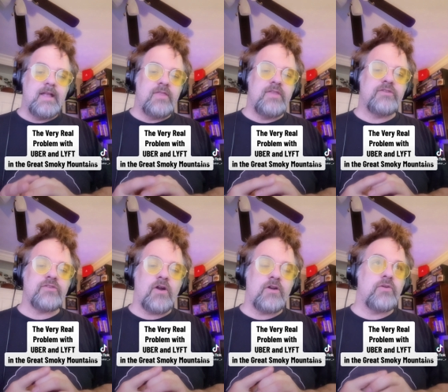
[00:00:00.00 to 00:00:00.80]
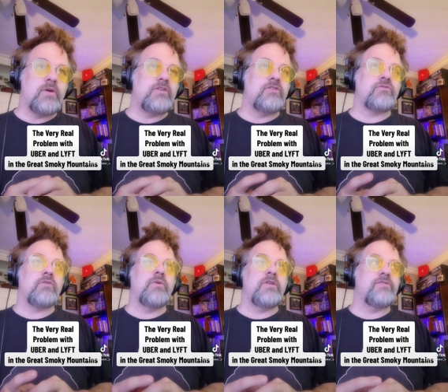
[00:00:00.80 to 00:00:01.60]
this article I just
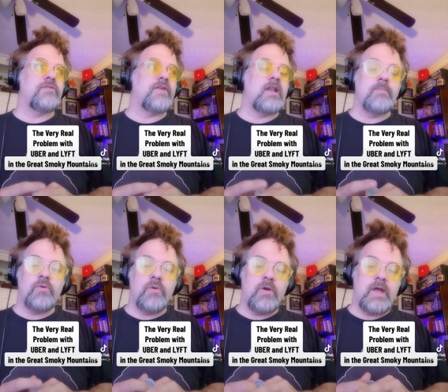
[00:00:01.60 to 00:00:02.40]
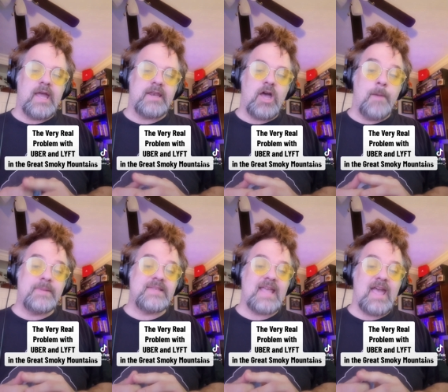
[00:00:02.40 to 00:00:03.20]
wrote is available at
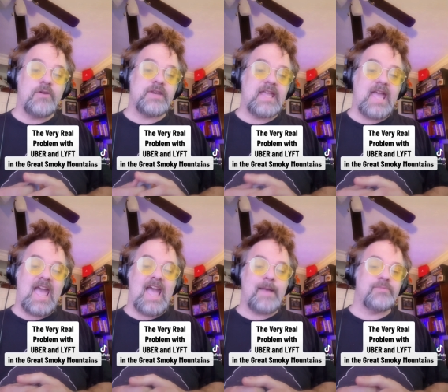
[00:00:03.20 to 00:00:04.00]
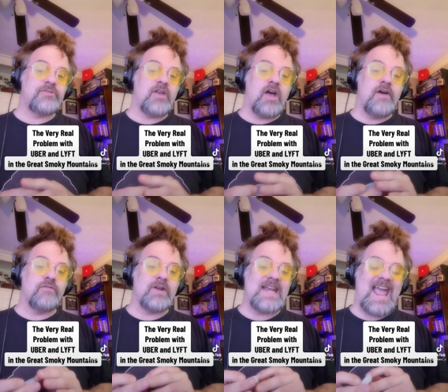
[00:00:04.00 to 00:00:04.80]

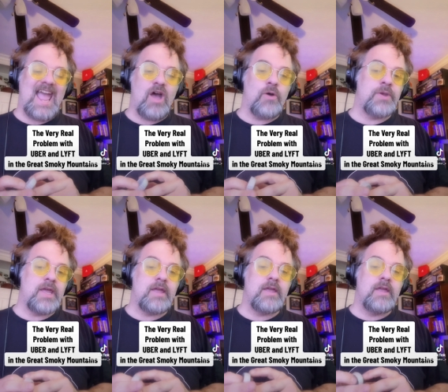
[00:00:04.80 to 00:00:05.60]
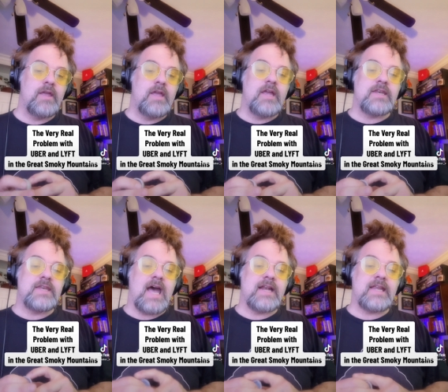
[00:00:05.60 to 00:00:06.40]

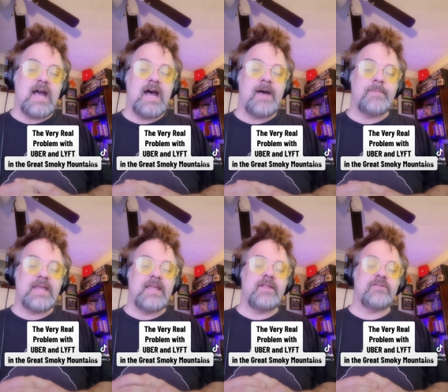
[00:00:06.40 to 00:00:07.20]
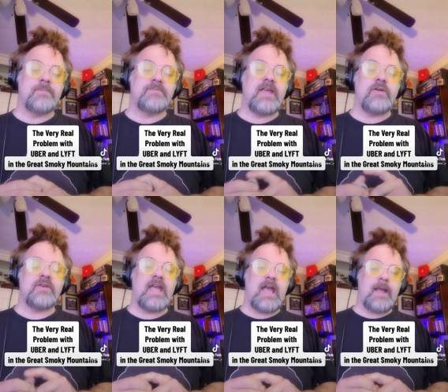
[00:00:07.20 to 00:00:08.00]
uptowncabsofrenown.com. Again, that's
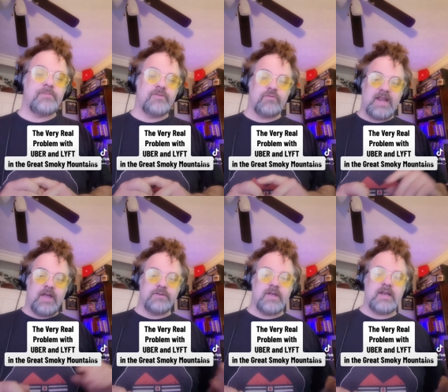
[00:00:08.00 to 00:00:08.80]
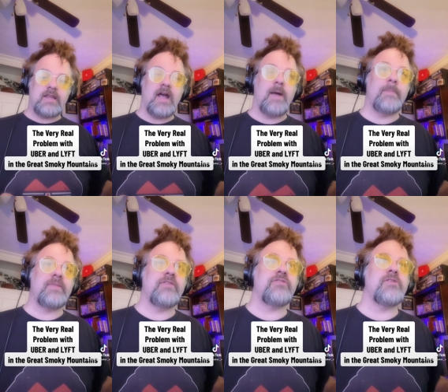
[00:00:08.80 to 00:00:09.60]
uptowncabsofrenown.com.
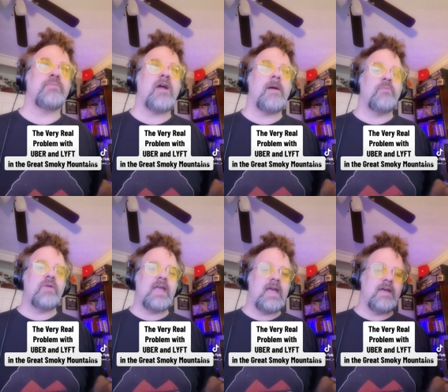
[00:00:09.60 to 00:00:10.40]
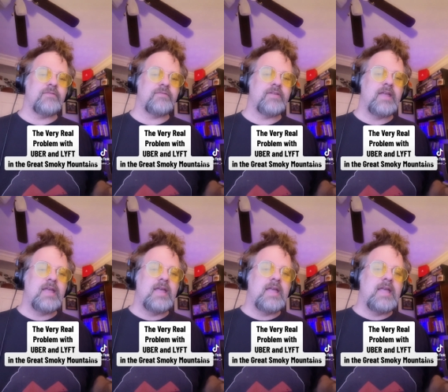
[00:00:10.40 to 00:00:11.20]
But this is the problem we have
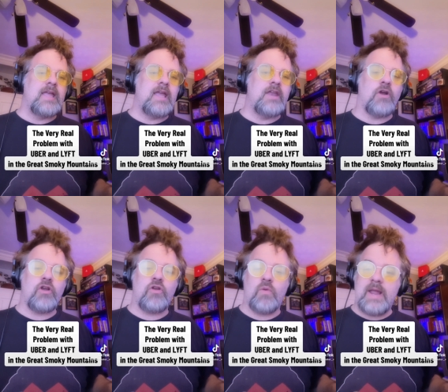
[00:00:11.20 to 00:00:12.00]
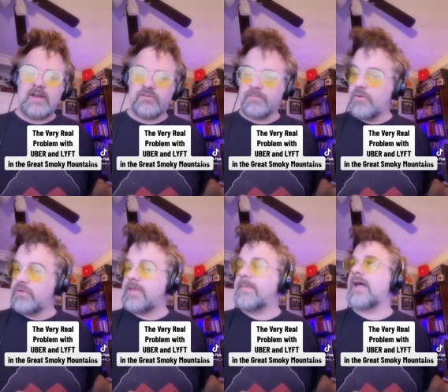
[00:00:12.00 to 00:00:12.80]
in our Great
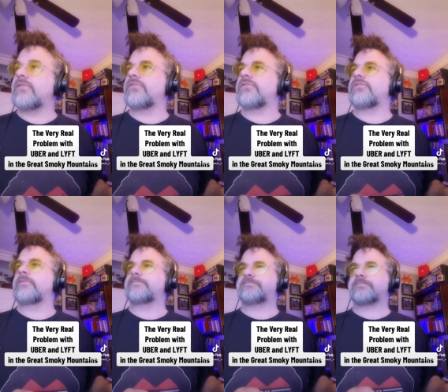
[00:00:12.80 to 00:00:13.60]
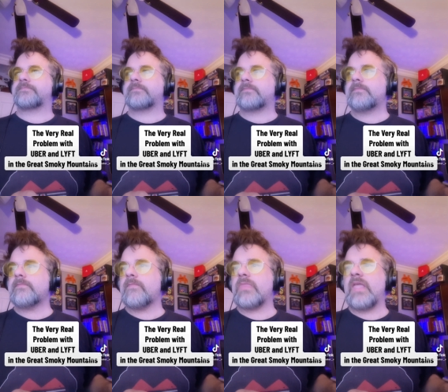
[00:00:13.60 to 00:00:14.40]
Smoky Mountains.
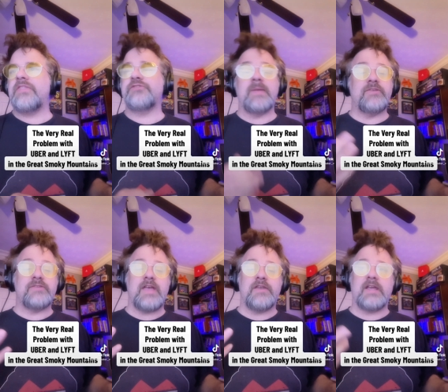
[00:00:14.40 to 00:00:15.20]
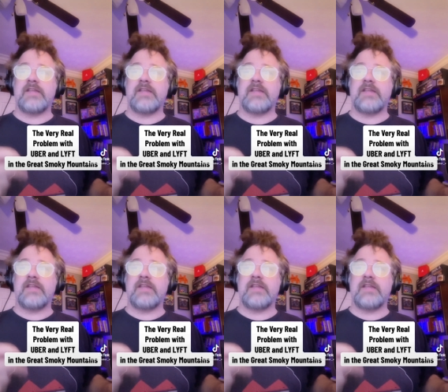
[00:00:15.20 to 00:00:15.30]
This may sound like a